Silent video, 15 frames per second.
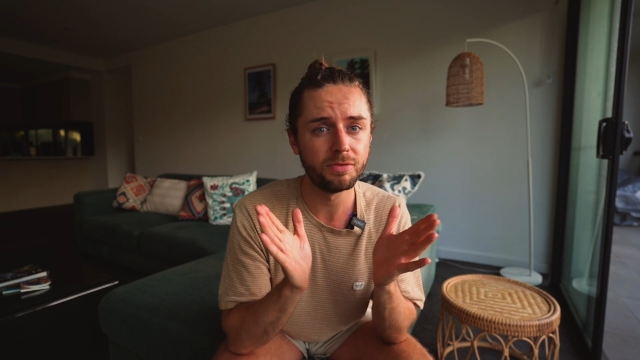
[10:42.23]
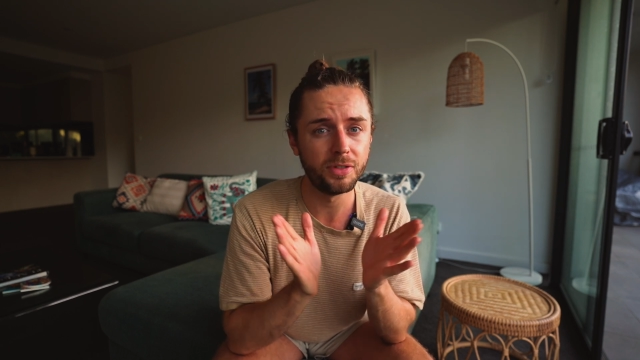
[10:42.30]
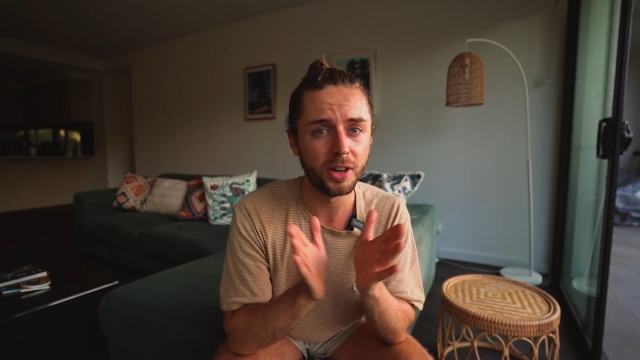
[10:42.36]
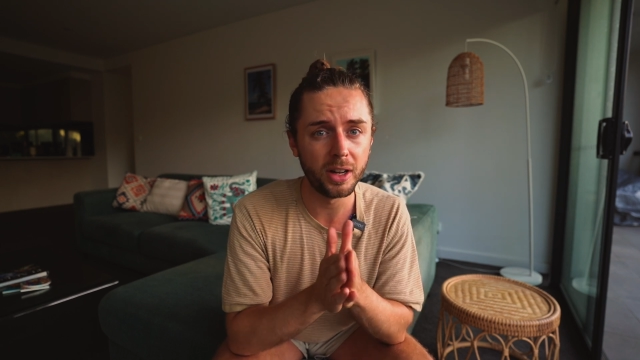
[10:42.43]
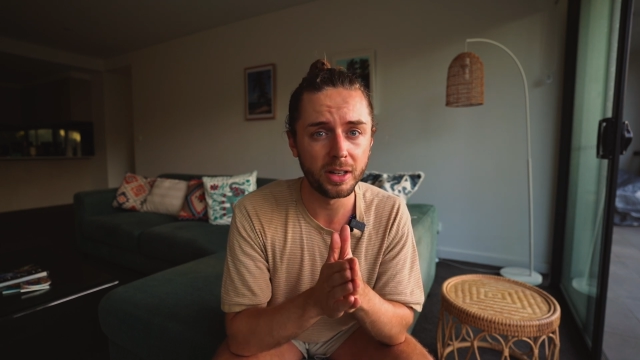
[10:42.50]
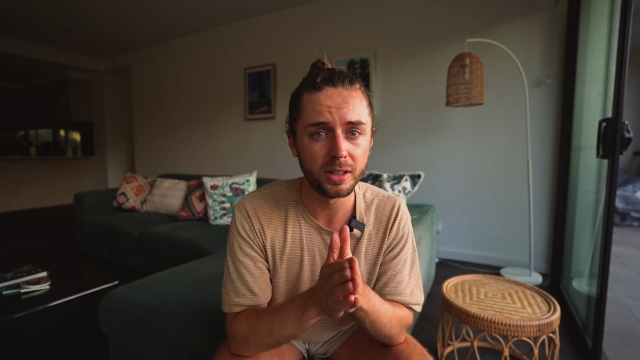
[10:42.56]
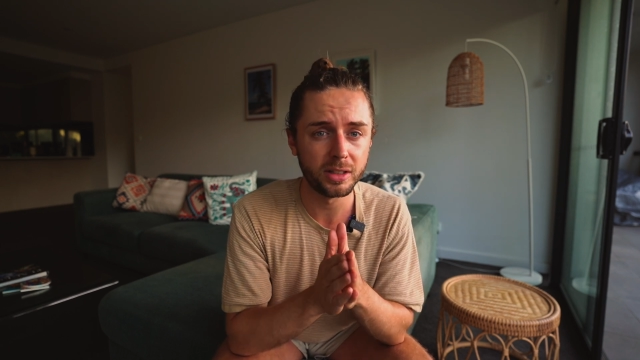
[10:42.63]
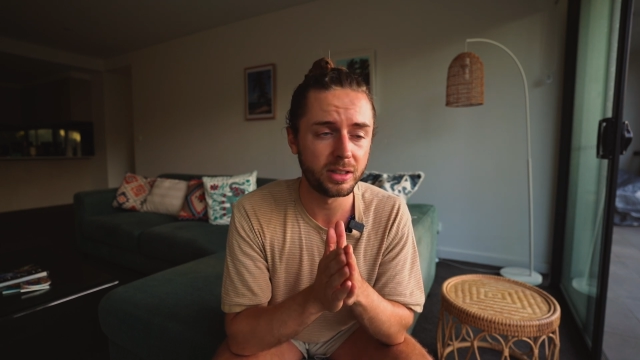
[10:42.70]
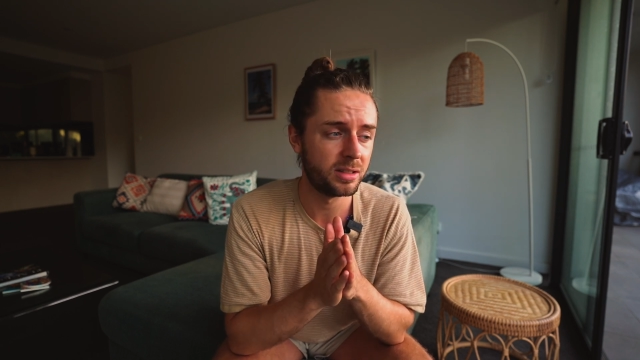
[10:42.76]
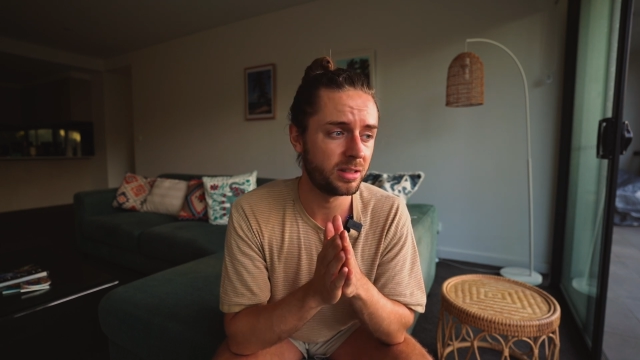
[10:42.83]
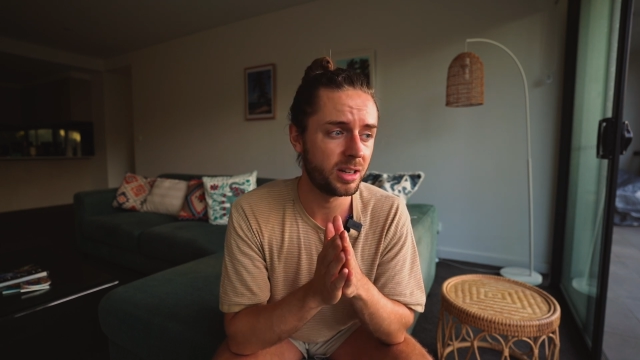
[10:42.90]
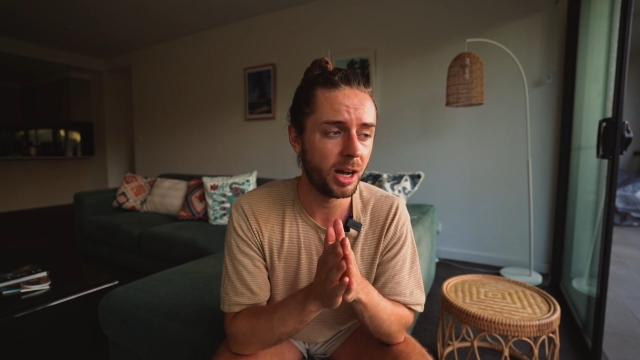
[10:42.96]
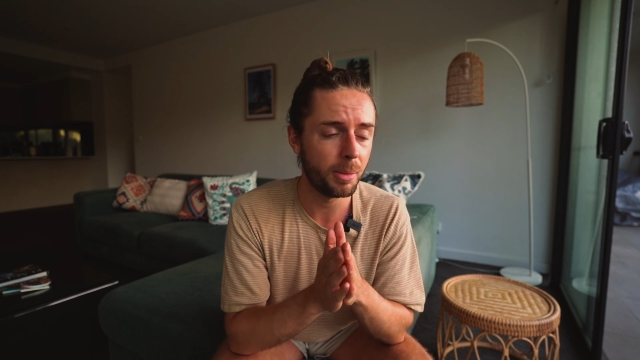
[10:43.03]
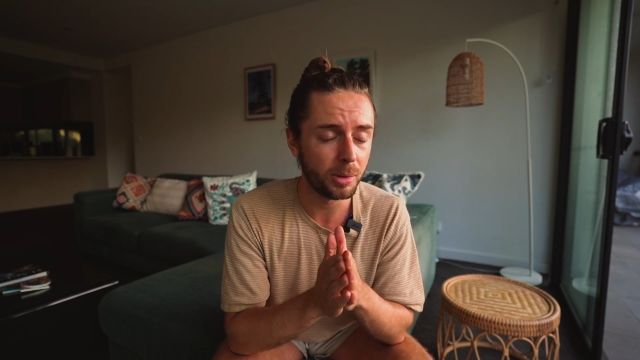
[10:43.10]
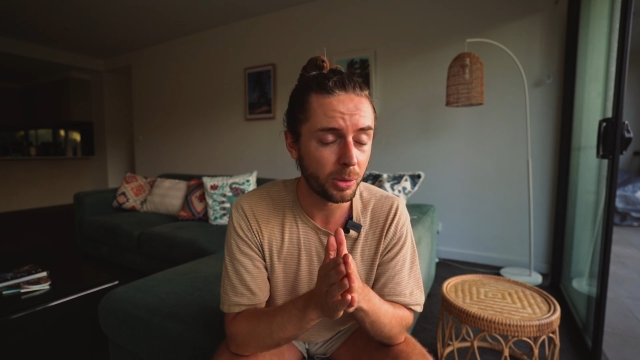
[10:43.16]
first
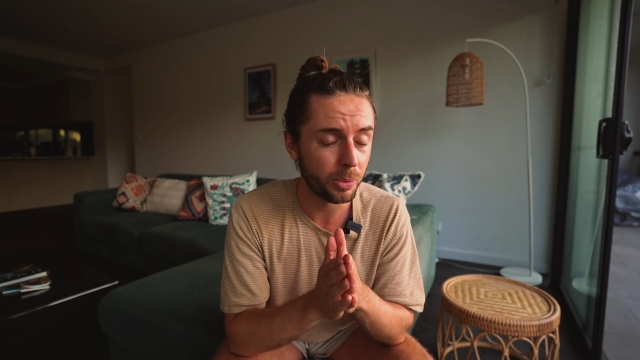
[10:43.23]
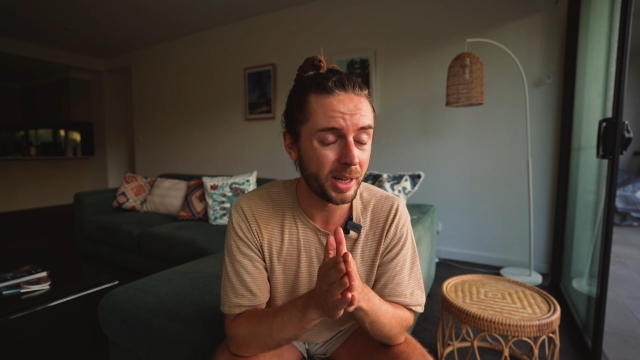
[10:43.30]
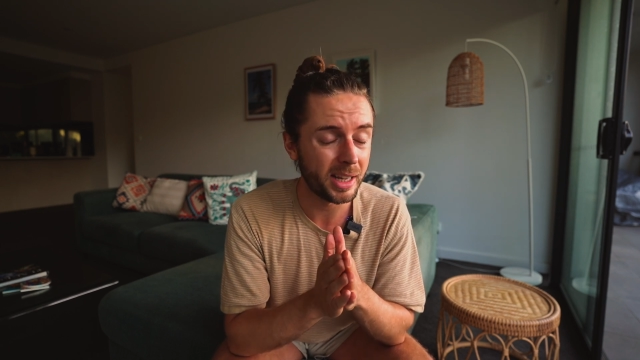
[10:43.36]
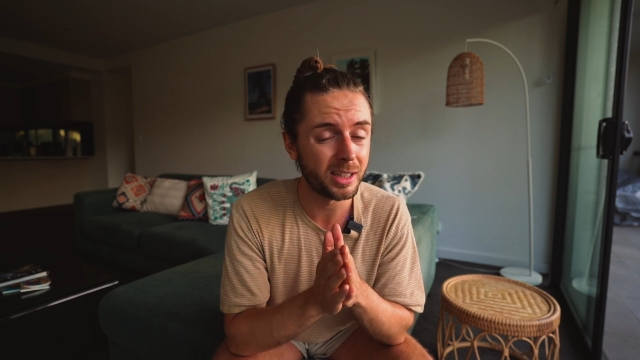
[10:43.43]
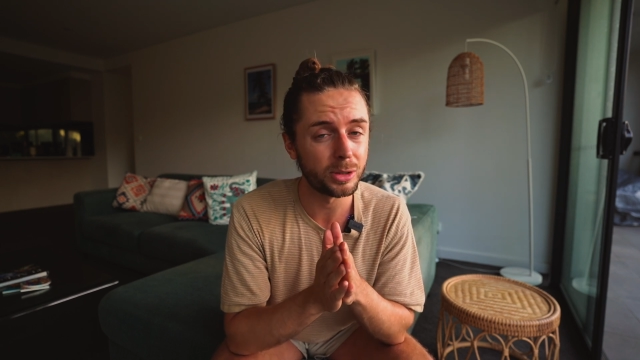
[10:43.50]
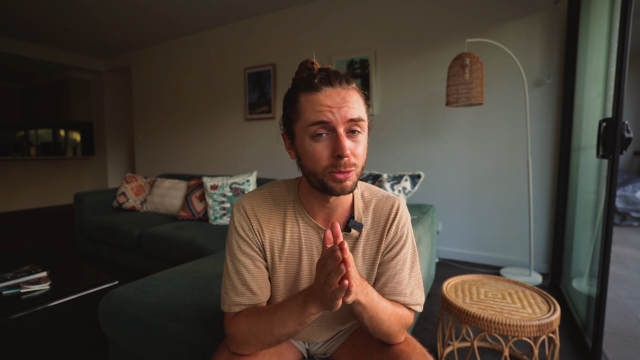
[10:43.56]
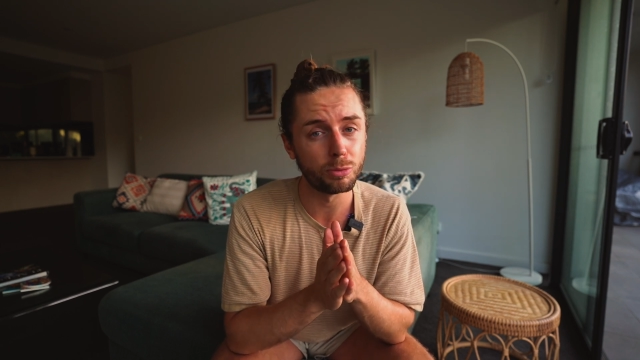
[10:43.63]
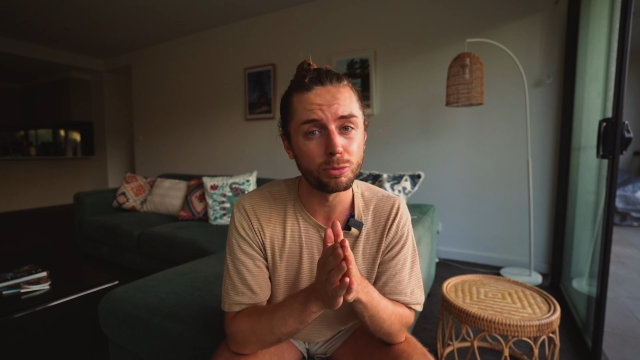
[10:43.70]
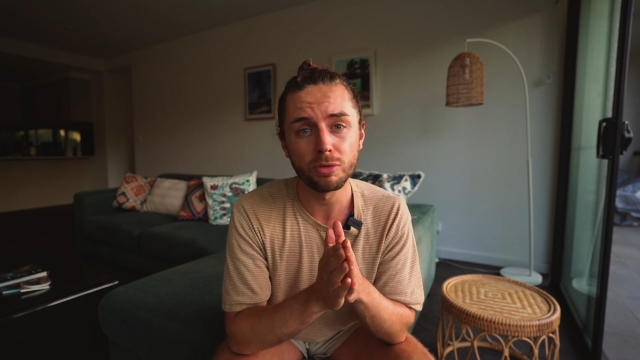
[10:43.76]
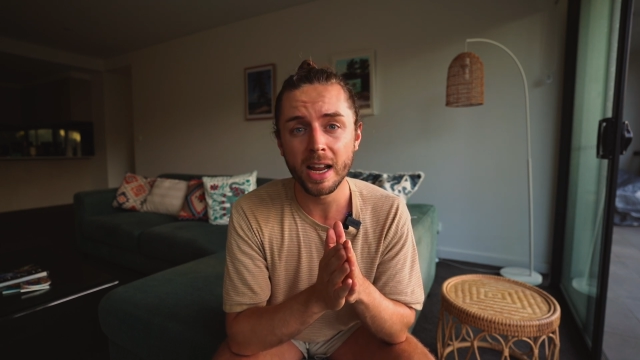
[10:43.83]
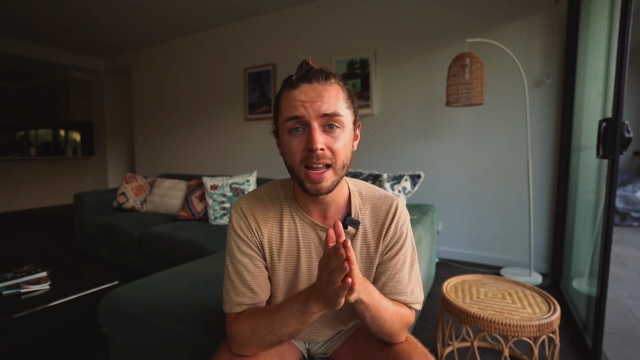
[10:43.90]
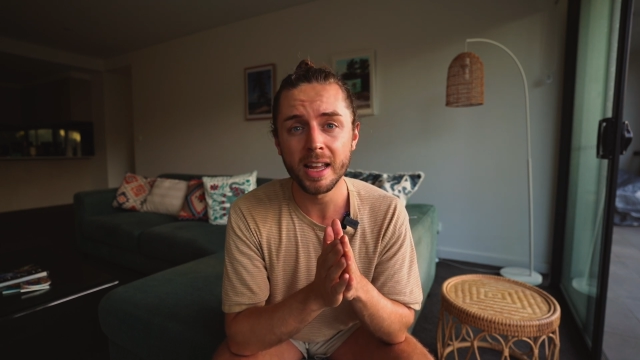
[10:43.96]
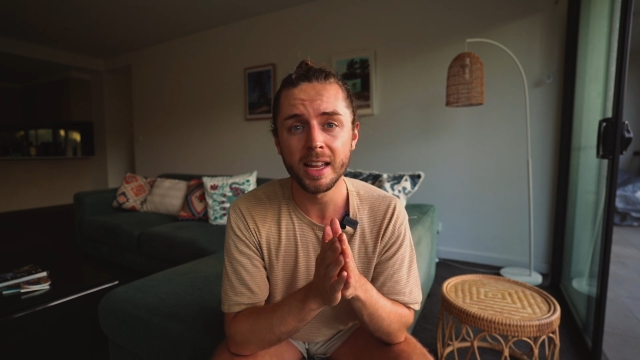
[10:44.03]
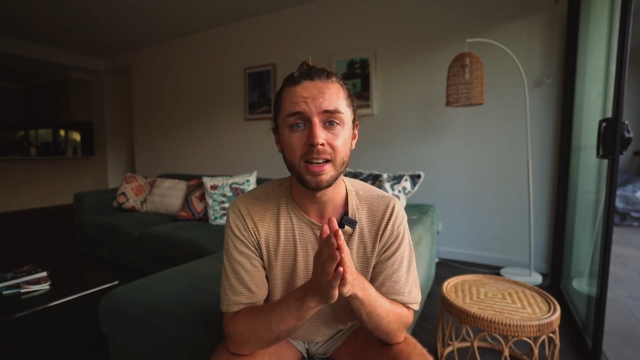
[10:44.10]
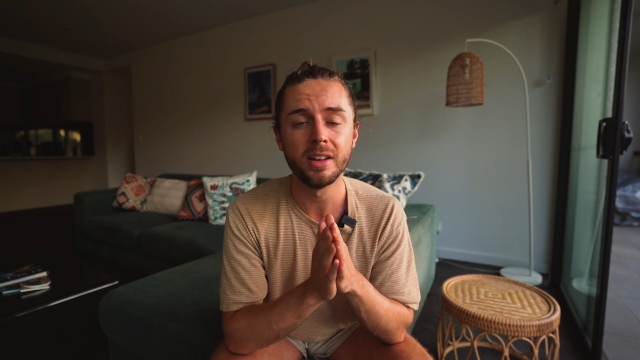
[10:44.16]
couple of weeks
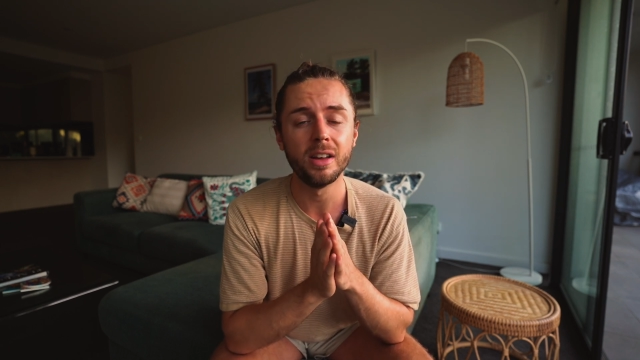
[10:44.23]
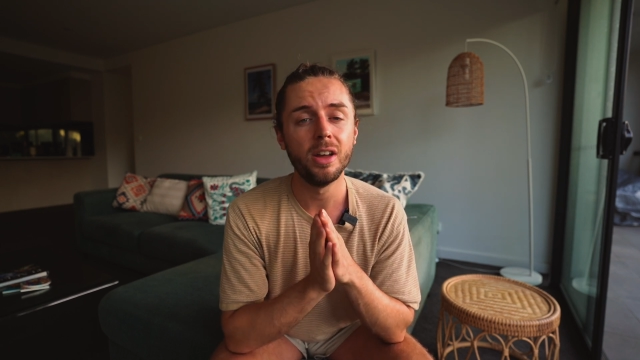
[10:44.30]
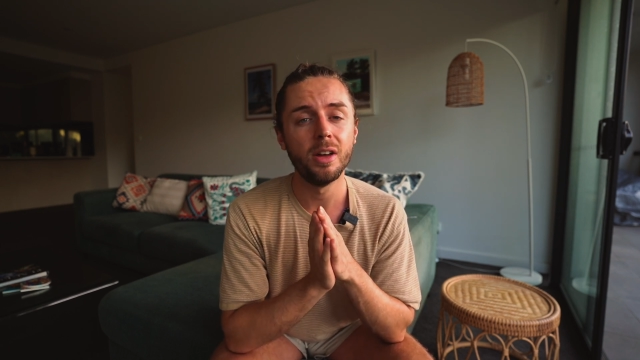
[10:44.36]
rent,